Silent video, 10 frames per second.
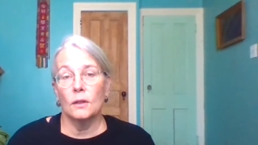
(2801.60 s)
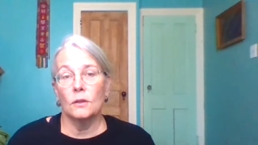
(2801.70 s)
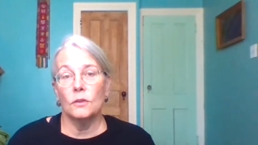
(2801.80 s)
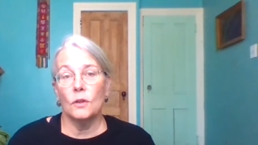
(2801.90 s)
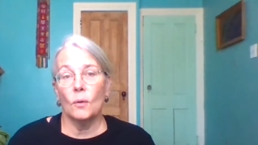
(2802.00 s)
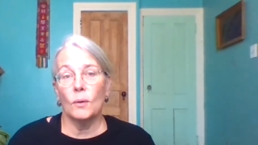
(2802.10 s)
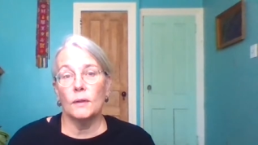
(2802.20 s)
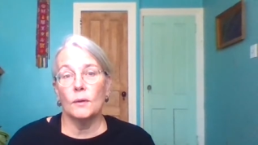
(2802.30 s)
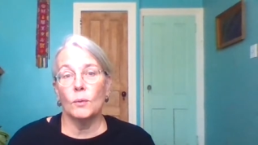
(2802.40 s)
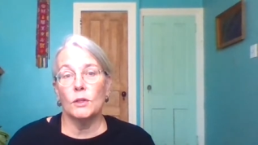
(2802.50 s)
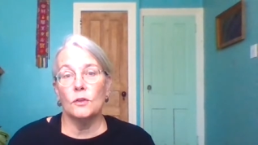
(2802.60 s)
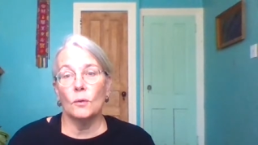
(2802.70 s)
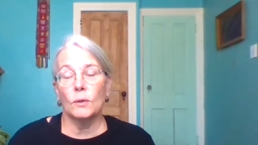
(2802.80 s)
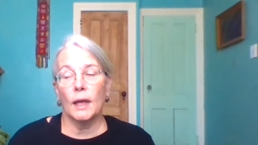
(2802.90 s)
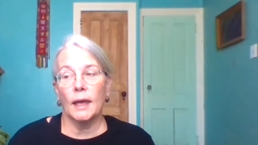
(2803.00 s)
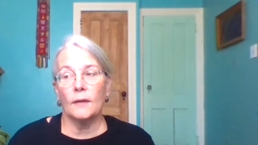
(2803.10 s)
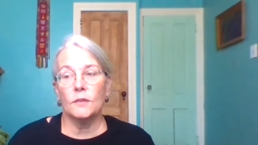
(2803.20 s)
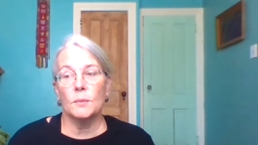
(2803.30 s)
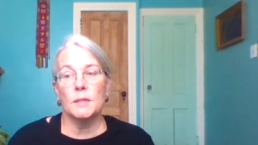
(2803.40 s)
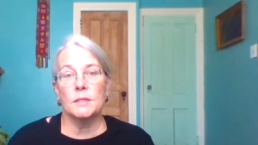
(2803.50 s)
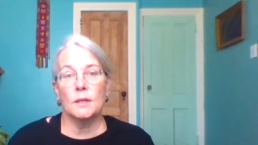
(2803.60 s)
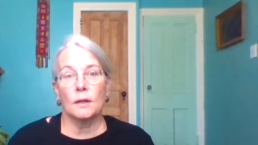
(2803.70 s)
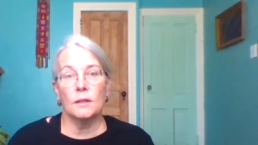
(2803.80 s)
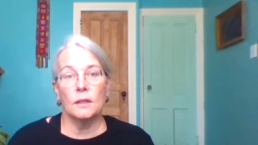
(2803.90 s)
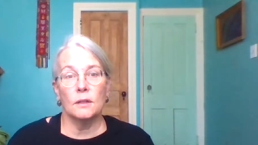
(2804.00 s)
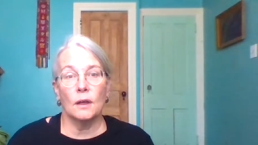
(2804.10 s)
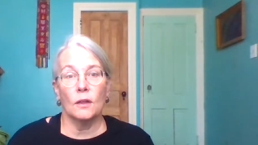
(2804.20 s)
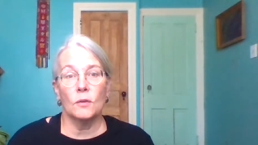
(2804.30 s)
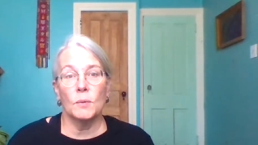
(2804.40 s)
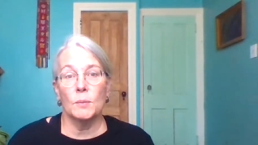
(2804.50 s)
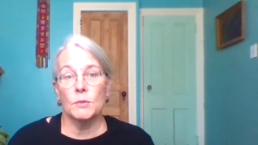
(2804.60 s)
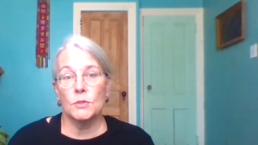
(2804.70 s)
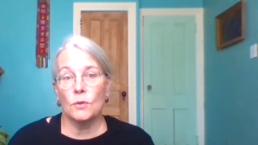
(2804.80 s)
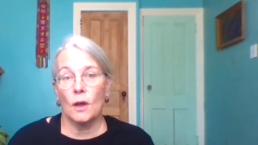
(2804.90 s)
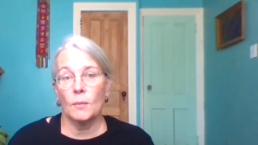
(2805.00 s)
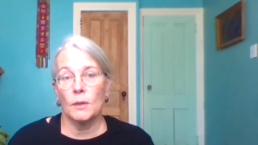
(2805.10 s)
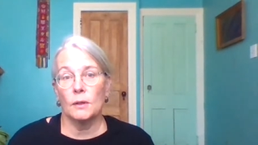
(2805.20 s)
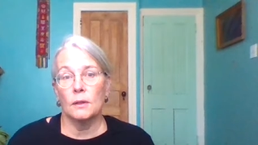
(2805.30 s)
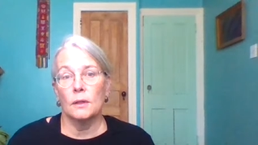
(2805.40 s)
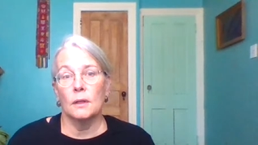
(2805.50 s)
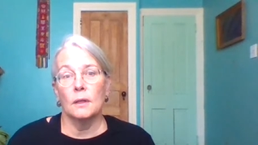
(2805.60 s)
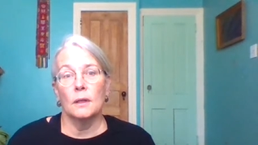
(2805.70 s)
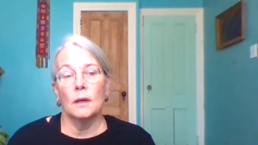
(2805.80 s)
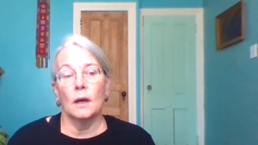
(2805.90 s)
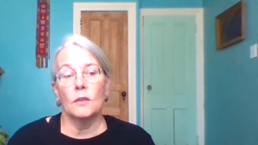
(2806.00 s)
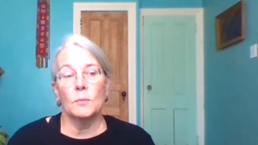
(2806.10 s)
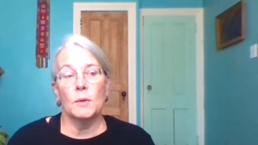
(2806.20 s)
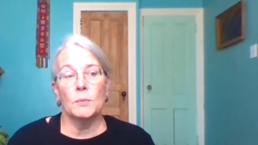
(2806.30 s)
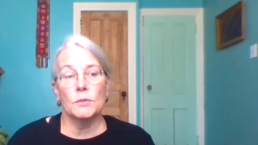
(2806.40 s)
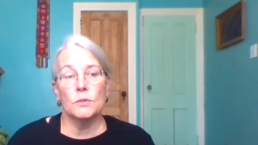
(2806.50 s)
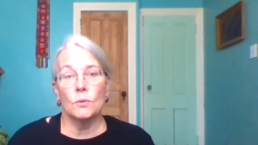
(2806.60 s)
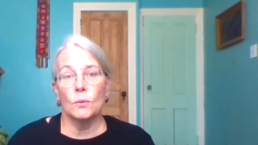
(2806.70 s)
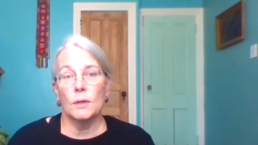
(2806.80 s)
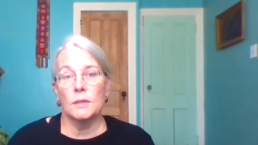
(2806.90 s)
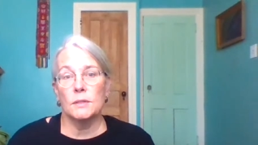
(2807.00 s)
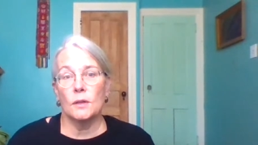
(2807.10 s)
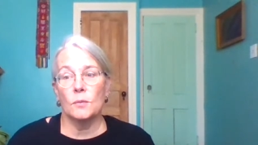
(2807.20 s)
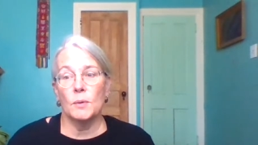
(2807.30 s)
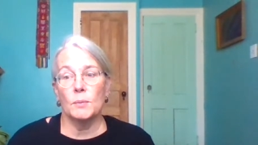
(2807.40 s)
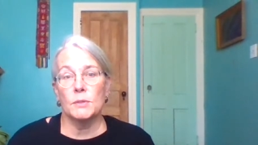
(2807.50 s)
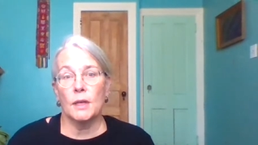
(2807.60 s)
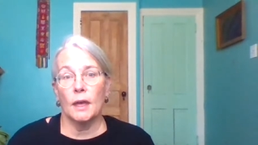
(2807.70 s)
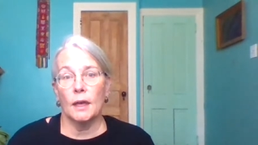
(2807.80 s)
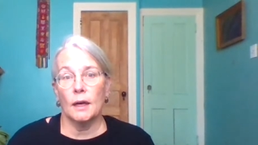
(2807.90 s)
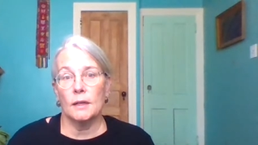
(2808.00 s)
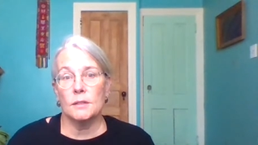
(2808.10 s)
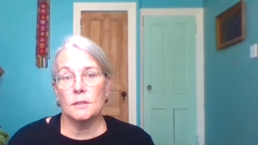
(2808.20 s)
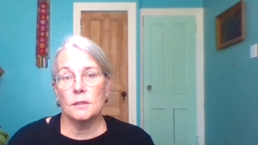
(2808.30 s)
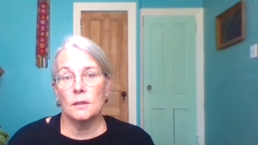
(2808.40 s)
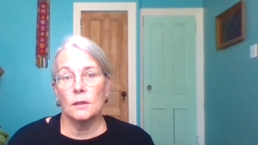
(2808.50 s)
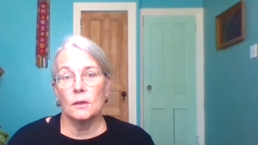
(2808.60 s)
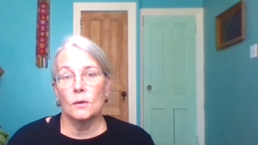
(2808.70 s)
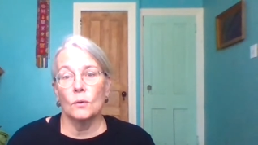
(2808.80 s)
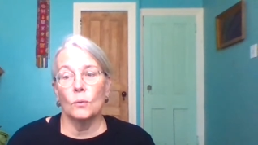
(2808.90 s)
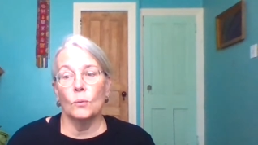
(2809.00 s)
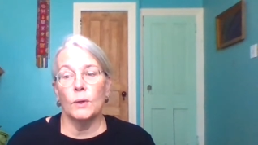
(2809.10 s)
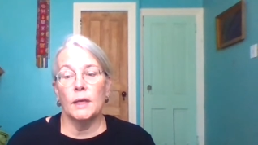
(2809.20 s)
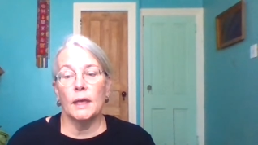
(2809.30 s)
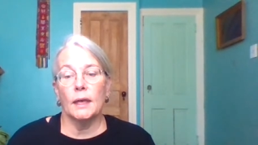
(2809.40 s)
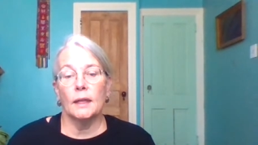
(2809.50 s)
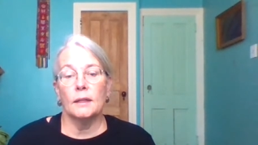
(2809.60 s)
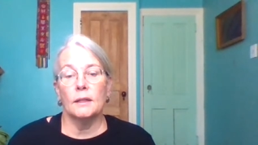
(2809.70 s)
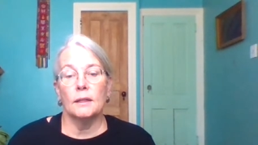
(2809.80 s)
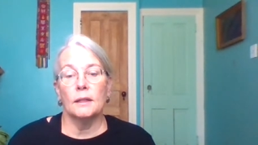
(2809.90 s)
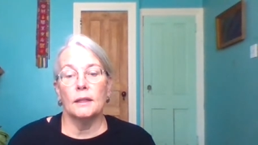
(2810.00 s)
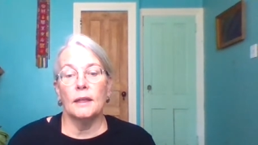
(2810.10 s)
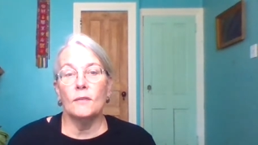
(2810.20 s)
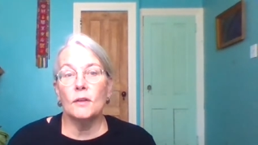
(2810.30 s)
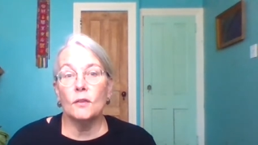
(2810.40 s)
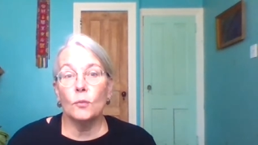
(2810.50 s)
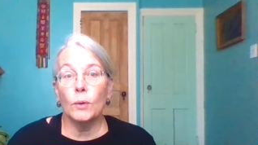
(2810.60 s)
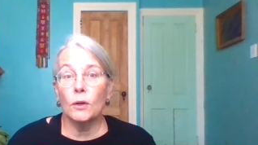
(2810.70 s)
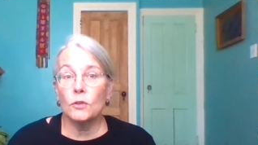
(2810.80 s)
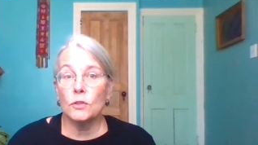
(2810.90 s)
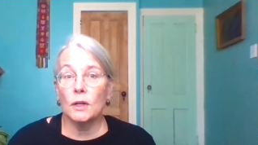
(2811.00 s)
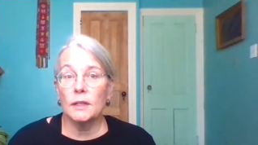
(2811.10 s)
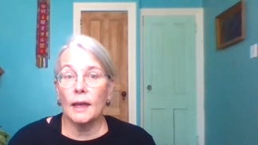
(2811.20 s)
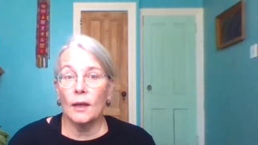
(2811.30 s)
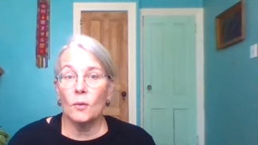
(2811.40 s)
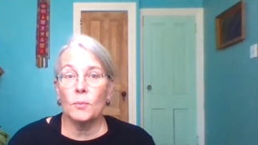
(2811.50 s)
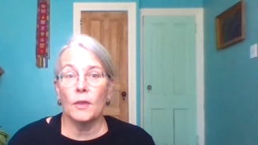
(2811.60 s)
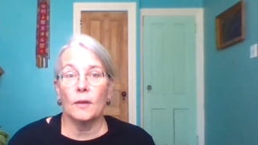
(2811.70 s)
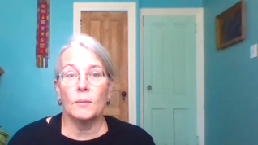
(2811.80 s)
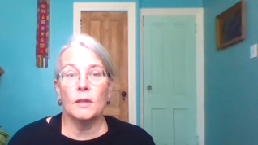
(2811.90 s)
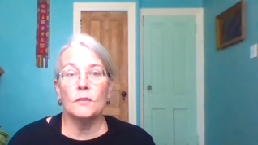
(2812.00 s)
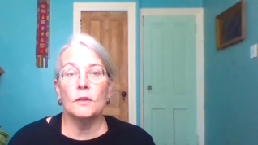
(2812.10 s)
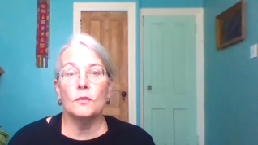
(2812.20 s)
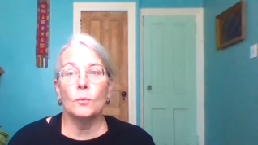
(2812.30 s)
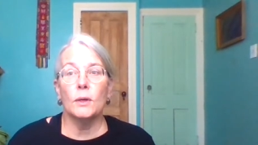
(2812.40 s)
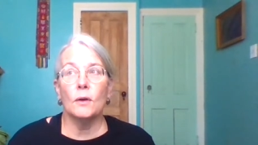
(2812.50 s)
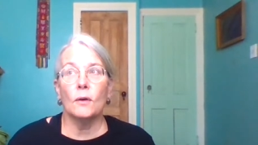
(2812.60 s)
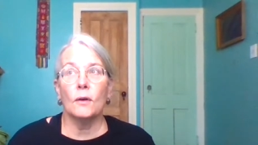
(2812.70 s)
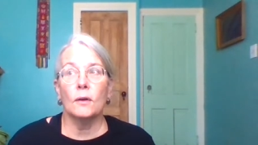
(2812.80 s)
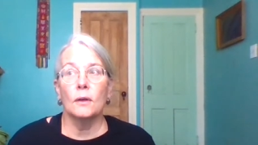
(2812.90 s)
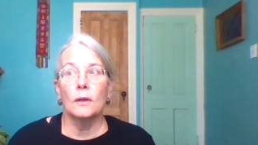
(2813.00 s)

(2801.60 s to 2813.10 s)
knowing that we don't have to be sucked into other people's drama, other people's noise, other people's chaos. We can, even if we are trying to help them, even if we are